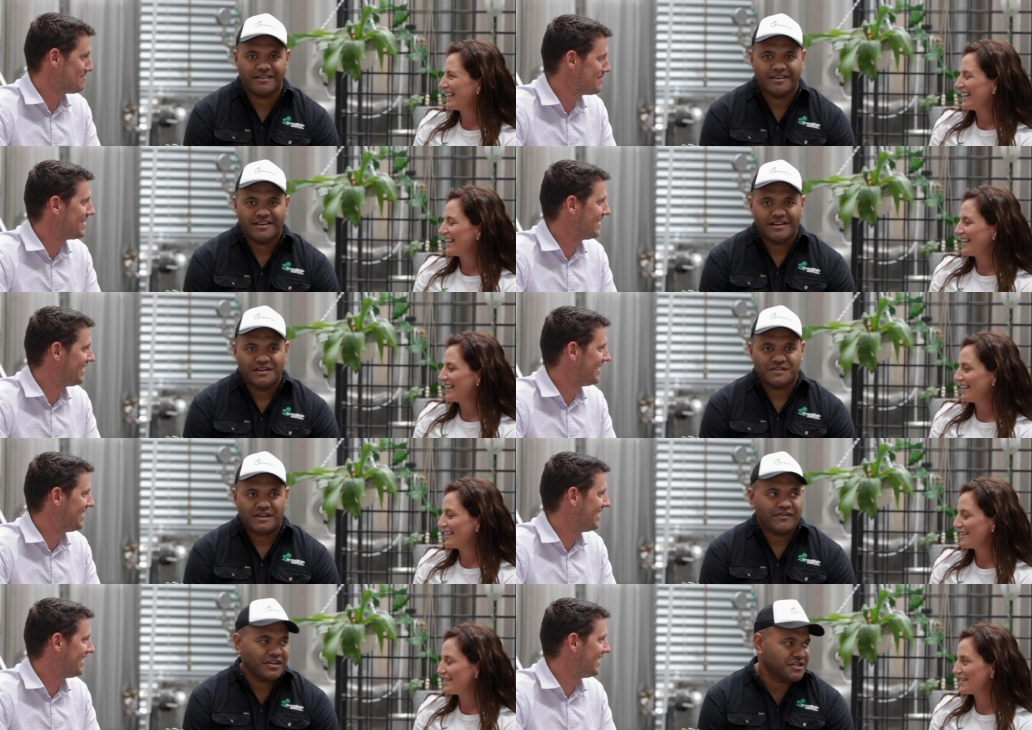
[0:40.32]
Speaker 1: yep.
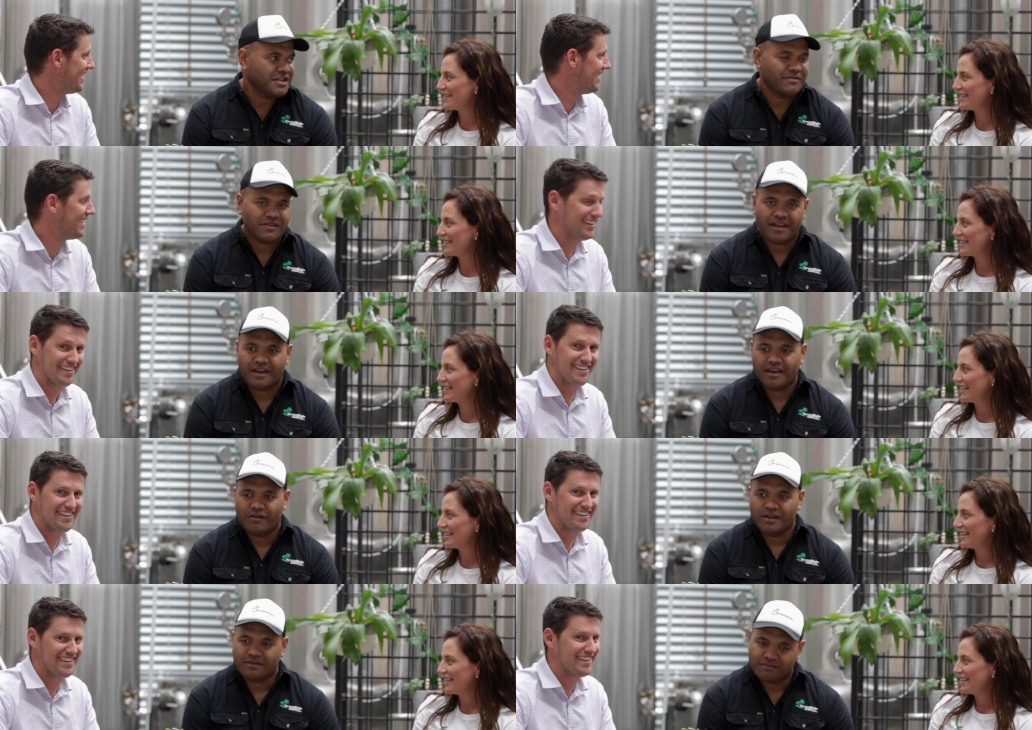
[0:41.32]
So having a chat with
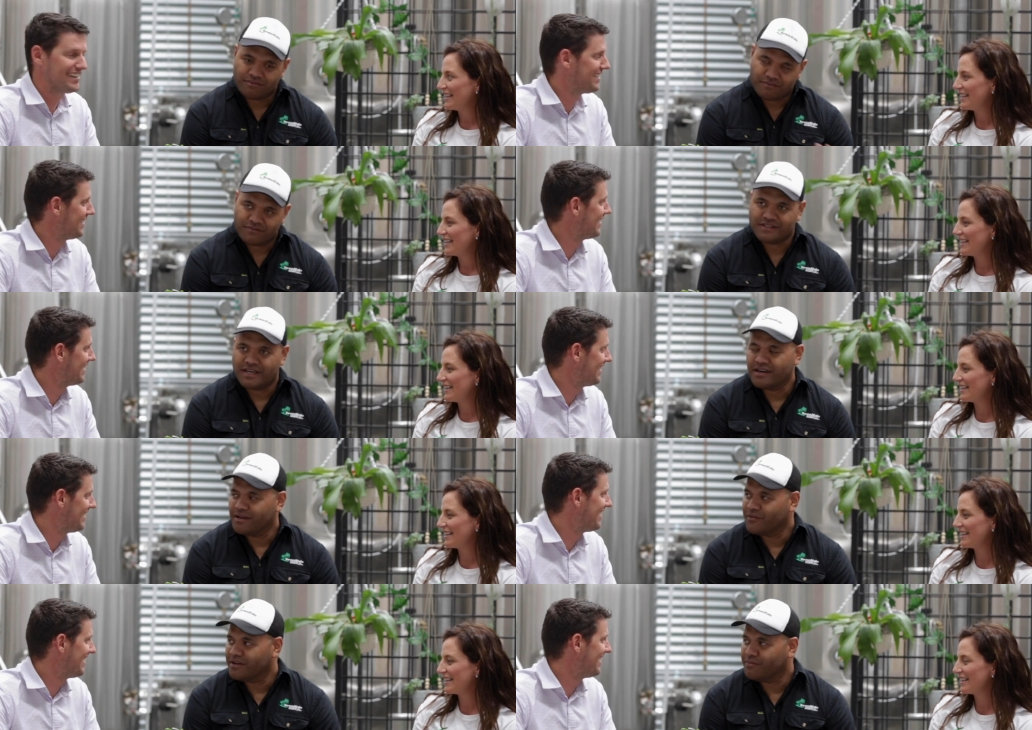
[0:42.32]
Kay, we
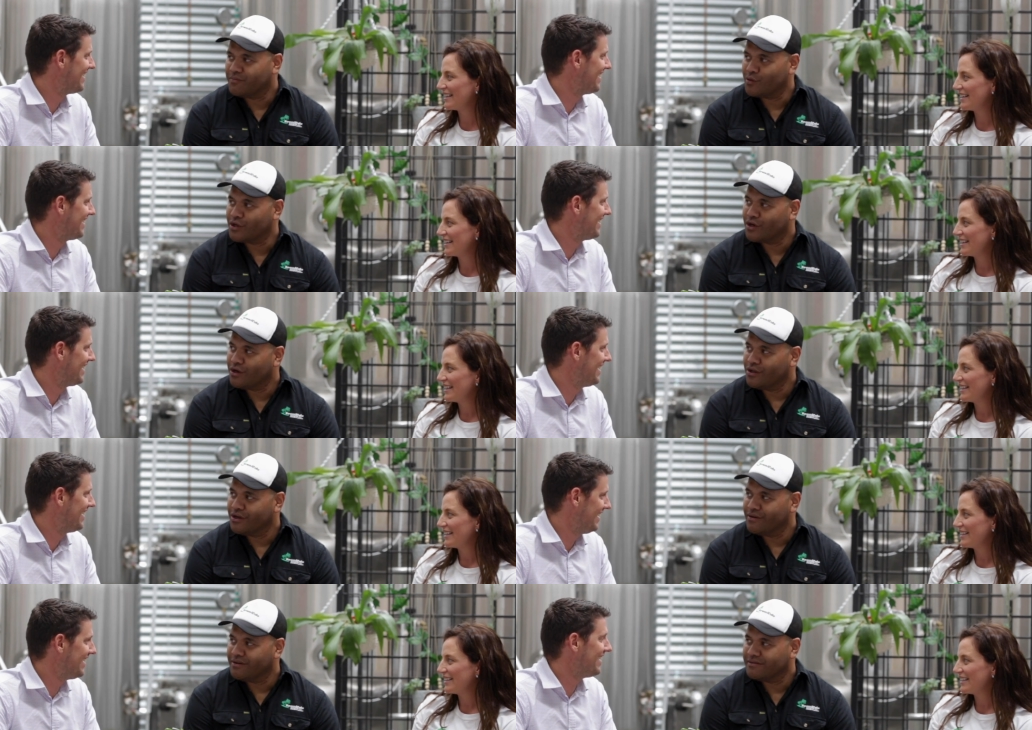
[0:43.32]
started up the brewery
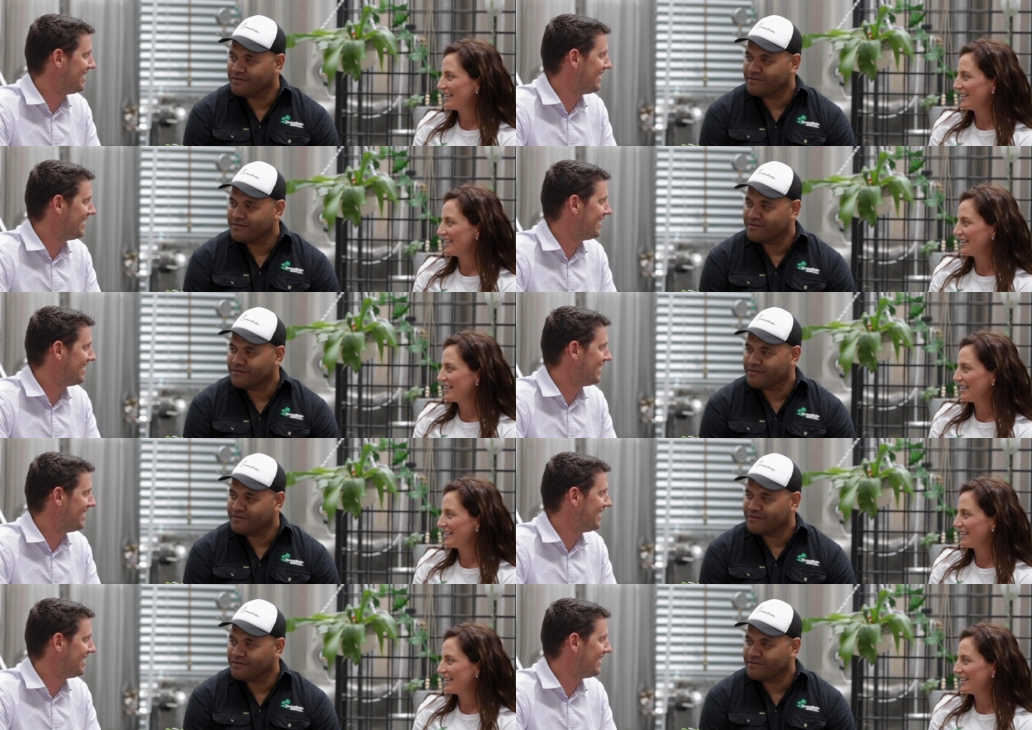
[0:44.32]
Colo and